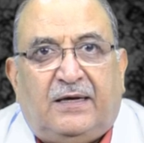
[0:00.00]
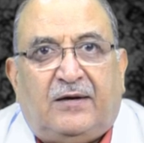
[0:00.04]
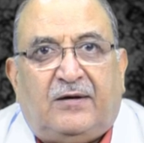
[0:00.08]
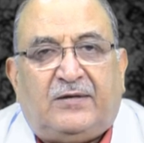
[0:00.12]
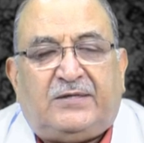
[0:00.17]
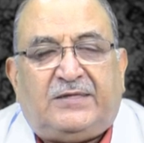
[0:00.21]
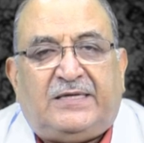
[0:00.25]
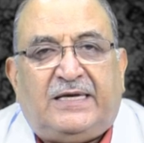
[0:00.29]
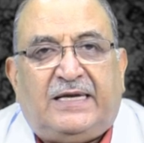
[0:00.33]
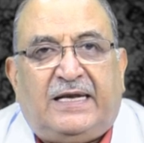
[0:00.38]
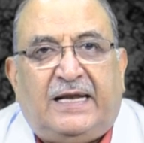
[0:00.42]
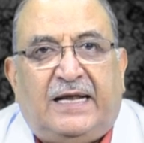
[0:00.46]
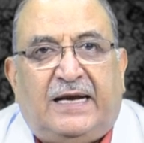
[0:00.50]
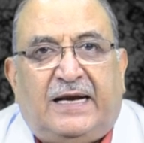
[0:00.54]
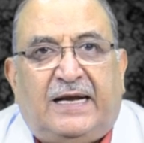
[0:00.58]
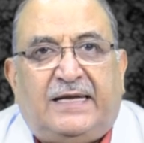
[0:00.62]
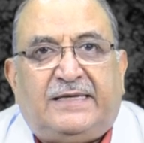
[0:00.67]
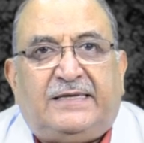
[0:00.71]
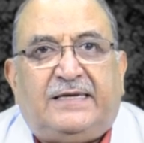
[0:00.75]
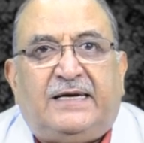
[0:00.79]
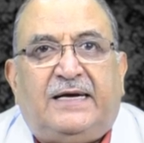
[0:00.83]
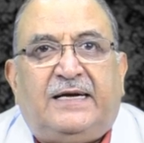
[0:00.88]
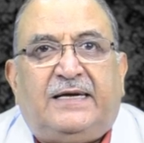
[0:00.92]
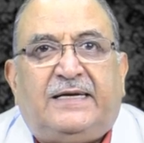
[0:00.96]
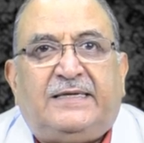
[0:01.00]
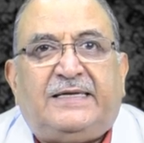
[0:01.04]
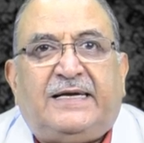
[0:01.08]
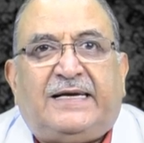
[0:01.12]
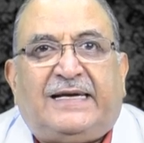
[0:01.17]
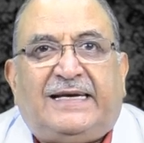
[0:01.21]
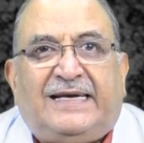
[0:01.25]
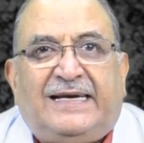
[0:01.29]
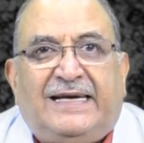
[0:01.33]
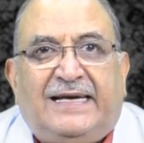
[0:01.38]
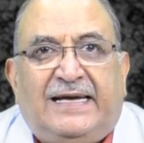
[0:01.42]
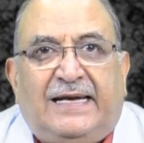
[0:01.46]
Now senior resident is a
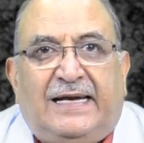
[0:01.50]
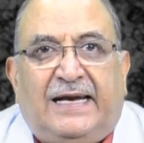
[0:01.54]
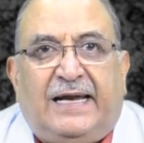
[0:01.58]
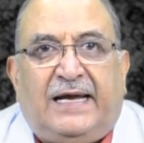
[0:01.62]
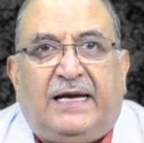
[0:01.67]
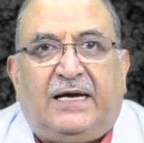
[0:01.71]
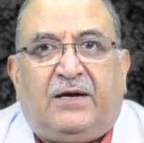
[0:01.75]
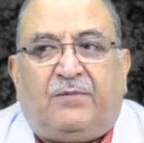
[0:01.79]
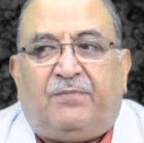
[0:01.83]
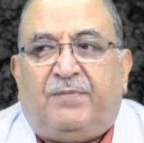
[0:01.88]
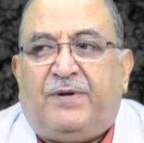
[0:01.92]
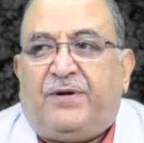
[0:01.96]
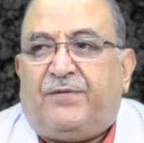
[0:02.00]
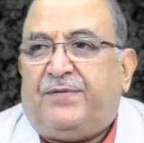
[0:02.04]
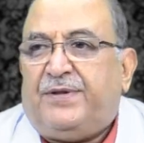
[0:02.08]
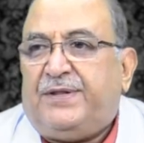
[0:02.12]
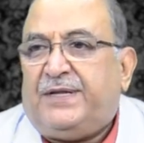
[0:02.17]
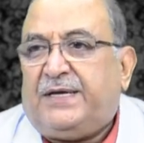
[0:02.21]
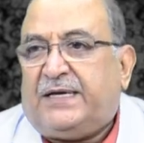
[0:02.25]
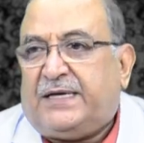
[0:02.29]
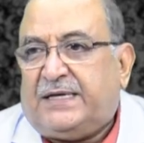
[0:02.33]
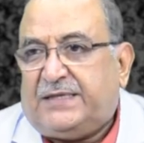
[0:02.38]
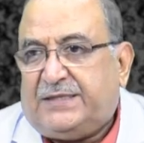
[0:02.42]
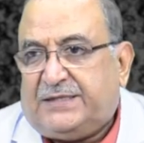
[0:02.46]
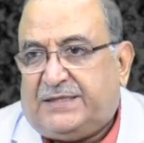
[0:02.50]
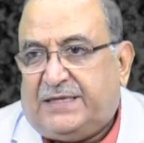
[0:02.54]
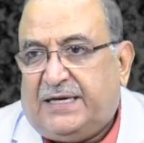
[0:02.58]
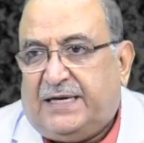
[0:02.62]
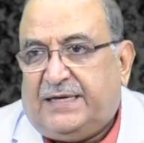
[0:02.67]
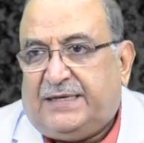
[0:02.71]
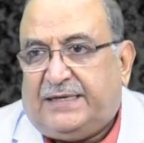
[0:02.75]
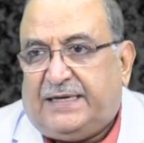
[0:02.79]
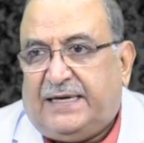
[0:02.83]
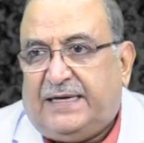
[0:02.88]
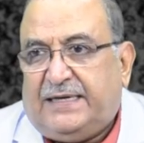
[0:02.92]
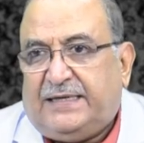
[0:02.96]
key link between the
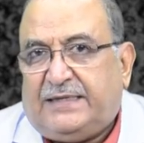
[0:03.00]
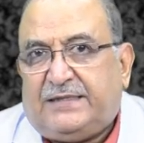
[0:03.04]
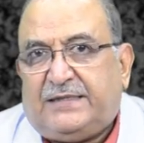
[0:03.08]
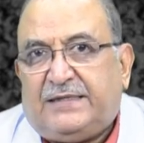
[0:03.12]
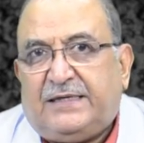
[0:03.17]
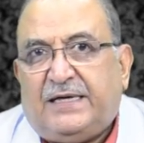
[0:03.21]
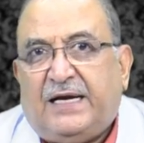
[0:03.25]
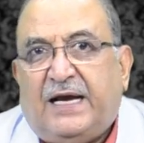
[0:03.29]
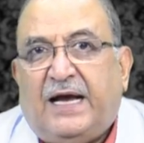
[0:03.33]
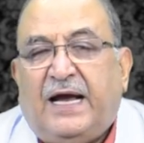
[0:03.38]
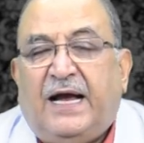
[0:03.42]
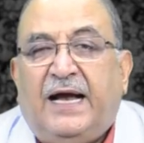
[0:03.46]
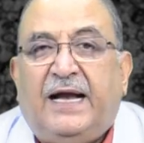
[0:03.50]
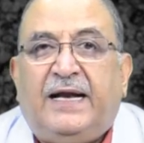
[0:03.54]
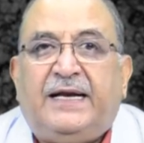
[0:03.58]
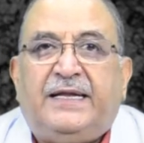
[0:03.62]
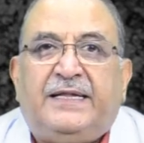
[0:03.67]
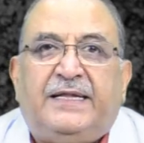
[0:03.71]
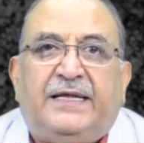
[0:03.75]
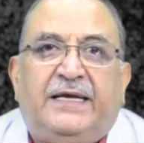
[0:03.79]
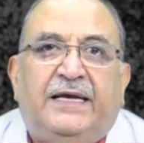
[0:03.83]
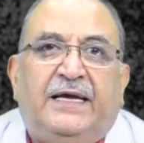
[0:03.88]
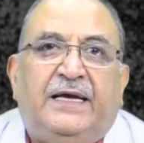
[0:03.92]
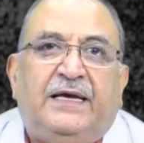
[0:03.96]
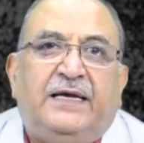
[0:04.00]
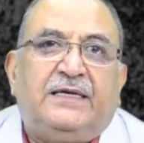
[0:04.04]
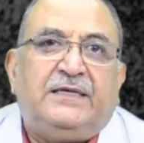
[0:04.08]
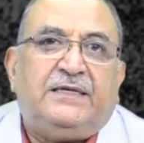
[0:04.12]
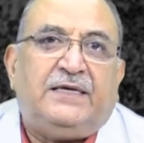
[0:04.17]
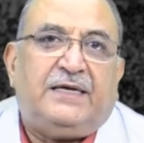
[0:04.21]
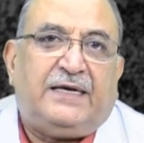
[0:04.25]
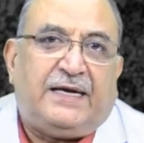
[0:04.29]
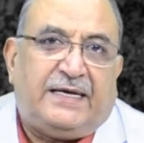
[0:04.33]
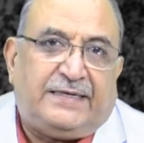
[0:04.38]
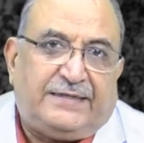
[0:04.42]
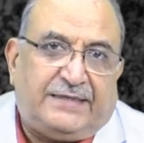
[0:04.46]
consultants and the
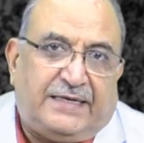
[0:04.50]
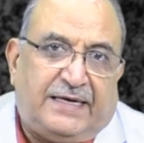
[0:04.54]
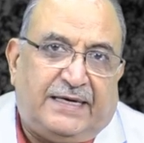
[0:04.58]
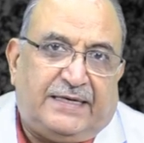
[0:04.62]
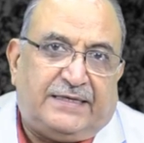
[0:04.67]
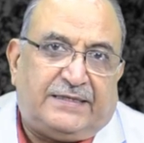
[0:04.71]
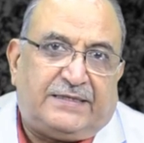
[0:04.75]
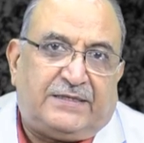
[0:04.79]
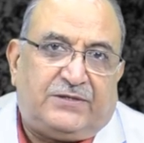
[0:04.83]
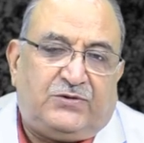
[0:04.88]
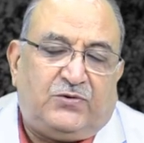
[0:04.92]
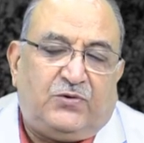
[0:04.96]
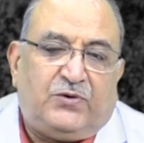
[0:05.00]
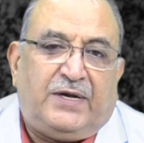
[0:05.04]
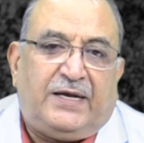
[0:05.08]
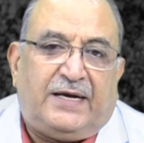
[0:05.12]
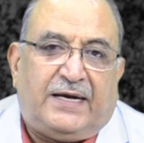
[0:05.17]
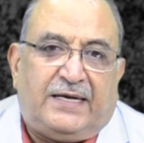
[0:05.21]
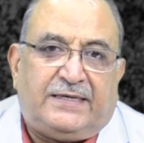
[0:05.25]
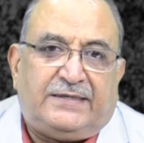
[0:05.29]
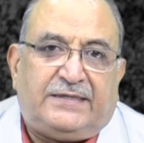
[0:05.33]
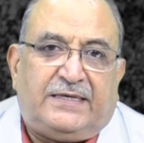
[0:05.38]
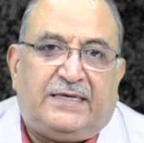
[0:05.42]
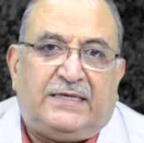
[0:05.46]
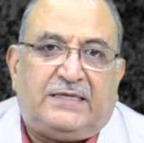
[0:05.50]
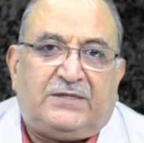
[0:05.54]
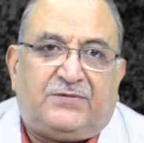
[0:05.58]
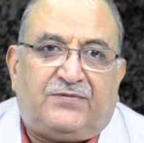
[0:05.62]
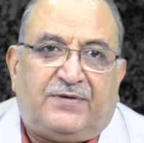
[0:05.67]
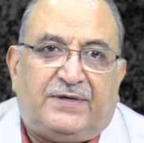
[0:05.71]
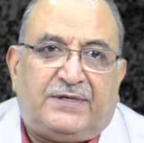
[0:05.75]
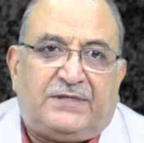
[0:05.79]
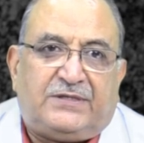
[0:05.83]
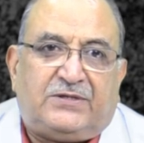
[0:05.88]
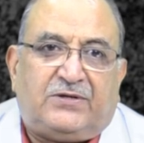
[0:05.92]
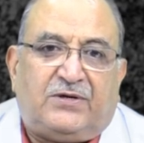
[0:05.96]
residents, junior residents,
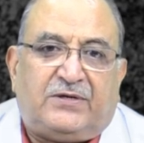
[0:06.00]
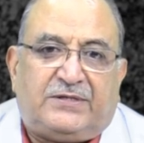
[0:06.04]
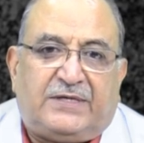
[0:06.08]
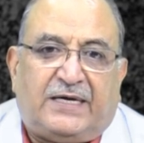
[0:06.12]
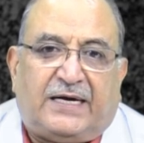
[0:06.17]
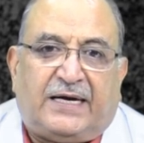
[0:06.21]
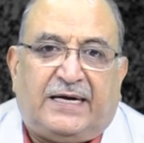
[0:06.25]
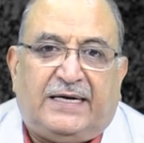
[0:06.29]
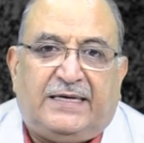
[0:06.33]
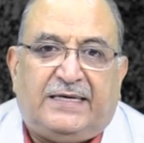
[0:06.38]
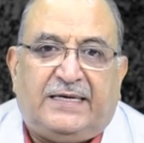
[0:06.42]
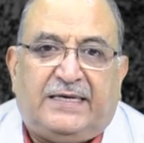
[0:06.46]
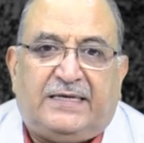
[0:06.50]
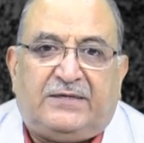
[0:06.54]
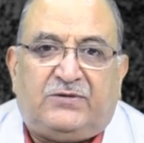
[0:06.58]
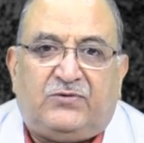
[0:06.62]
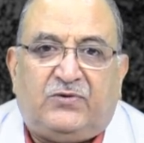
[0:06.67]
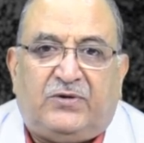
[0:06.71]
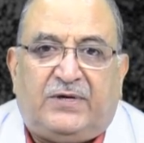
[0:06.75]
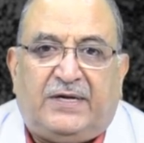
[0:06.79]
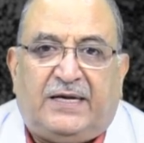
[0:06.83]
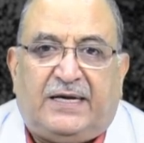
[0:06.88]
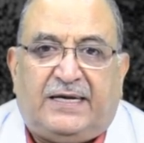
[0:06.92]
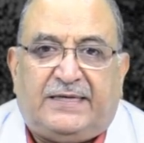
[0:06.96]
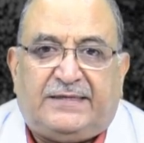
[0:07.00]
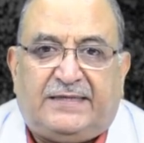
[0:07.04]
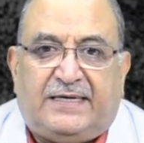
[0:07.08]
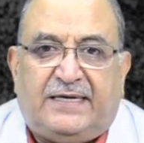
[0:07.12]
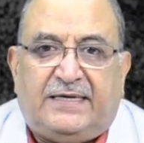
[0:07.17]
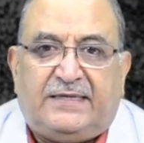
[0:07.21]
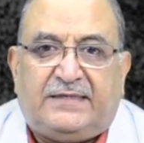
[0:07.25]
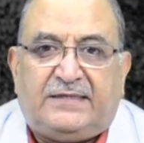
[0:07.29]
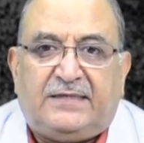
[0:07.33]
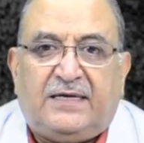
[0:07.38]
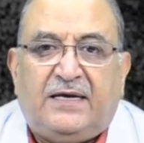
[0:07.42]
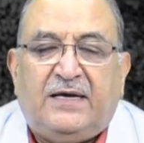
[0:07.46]
first or second year junior
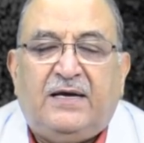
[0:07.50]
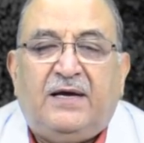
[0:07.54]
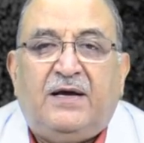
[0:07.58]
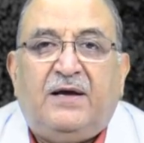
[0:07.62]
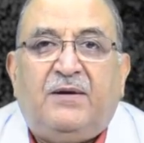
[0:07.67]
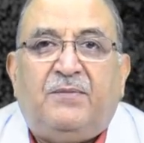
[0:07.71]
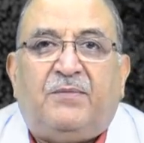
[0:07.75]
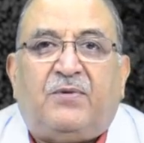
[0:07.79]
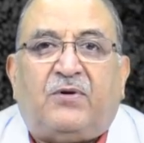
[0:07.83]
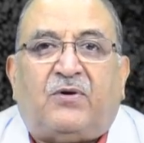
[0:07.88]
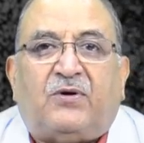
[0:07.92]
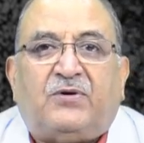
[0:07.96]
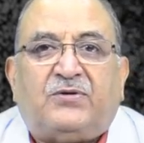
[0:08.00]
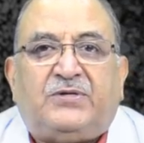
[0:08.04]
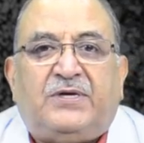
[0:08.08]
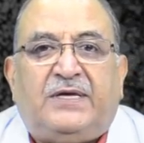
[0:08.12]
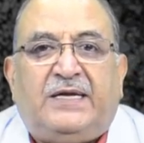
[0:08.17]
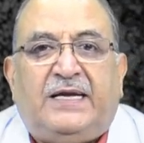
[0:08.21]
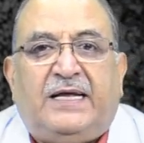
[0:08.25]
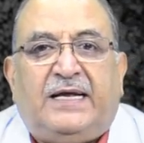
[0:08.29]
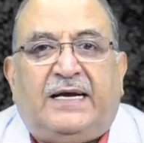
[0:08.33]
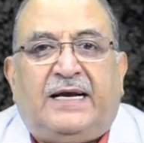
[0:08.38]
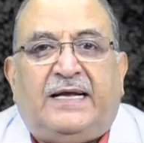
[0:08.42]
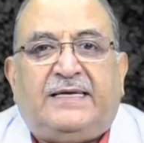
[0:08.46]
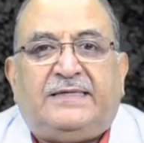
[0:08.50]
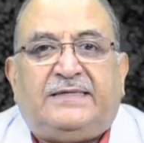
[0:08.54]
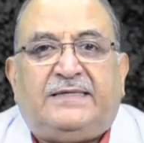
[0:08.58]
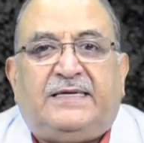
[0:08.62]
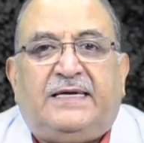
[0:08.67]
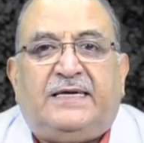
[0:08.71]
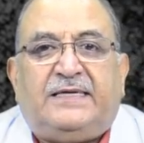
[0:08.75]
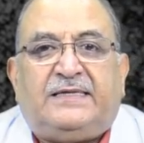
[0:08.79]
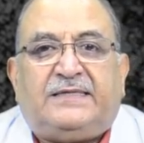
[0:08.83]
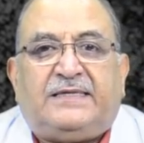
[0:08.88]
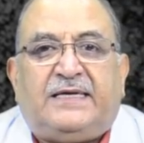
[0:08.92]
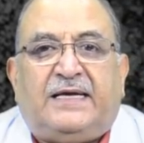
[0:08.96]
residents because senior
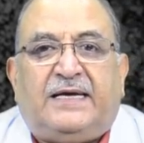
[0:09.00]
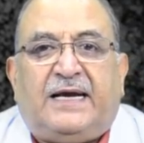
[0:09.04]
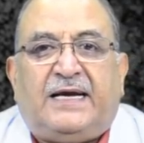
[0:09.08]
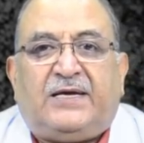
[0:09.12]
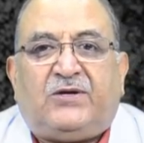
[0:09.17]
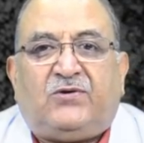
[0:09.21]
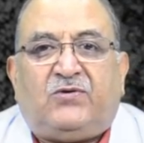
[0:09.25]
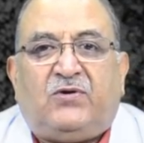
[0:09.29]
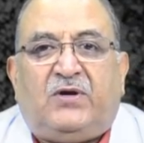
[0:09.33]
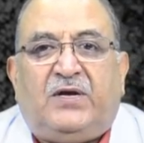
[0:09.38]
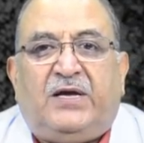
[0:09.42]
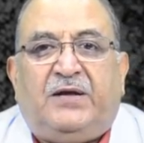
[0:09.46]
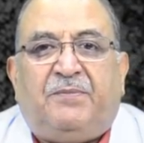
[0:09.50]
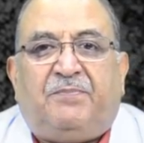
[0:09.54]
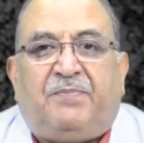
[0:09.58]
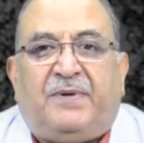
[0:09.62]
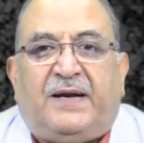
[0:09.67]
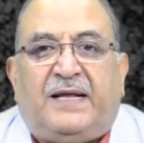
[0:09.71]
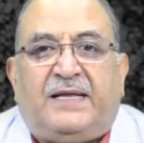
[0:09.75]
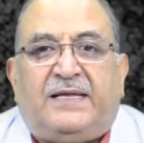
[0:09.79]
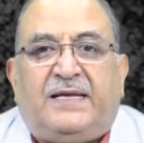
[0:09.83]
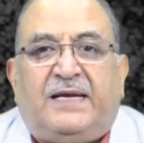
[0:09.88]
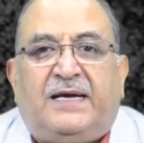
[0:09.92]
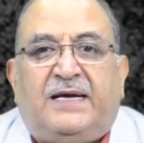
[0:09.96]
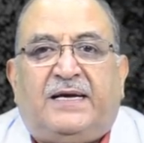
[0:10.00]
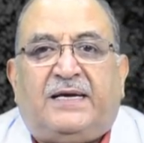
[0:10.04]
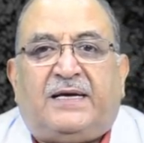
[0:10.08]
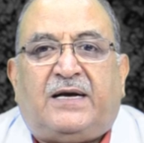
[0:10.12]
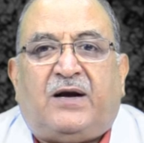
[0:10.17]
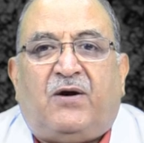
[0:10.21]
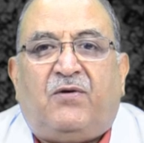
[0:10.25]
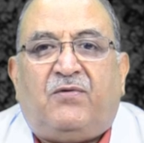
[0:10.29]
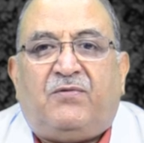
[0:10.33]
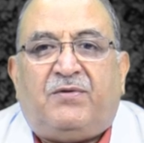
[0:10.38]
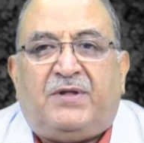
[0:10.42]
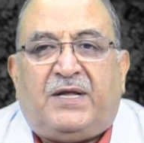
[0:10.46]
residents are actually present
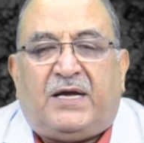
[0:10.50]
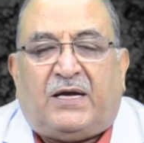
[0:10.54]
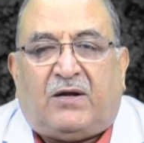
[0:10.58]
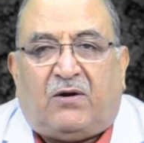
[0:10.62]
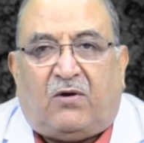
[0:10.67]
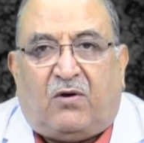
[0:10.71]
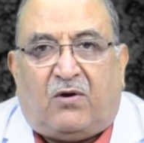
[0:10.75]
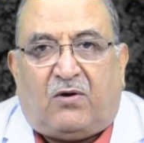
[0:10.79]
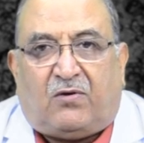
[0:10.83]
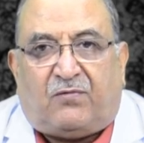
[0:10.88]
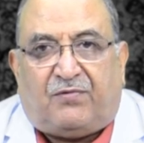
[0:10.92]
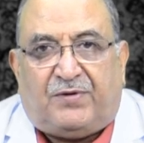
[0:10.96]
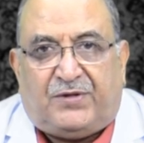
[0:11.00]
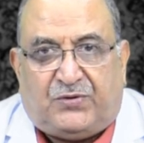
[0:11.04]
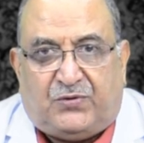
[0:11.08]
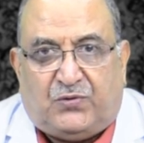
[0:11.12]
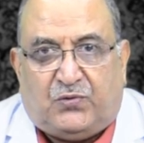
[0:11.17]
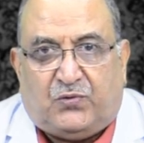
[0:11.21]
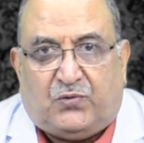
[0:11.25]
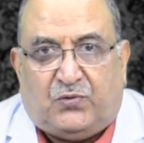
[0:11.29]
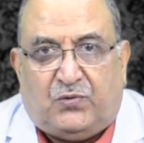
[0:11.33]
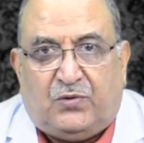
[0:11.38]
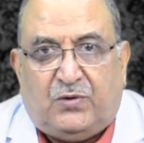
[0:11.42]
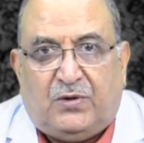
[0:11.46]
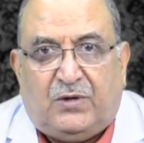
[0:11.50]
round the clock with you